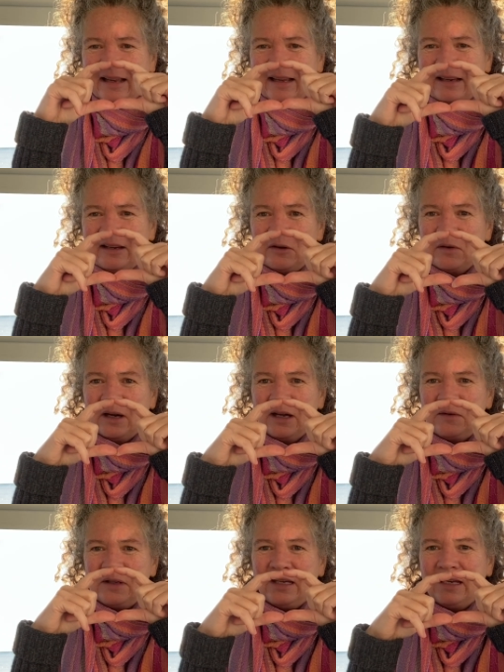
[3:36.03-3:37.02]
when I
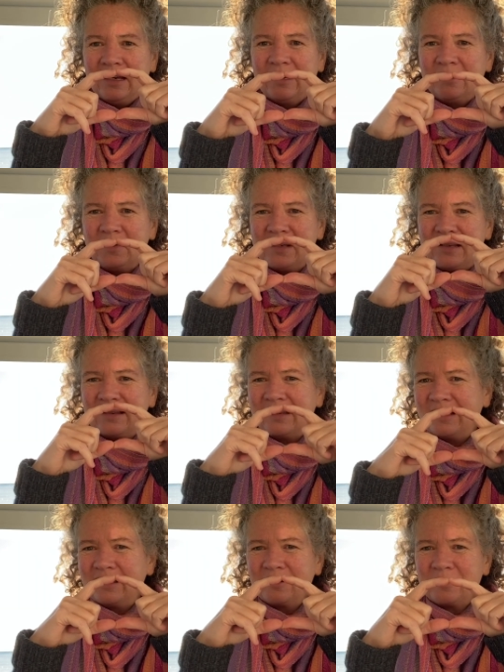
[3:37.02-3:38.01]
was a kid, it was
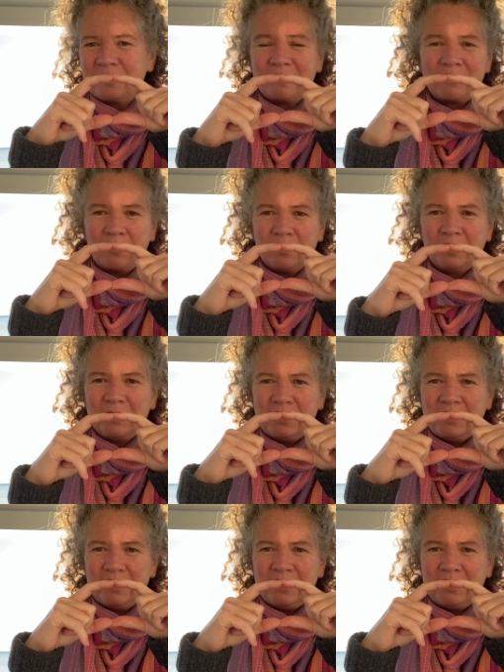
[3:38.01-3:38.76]
like those old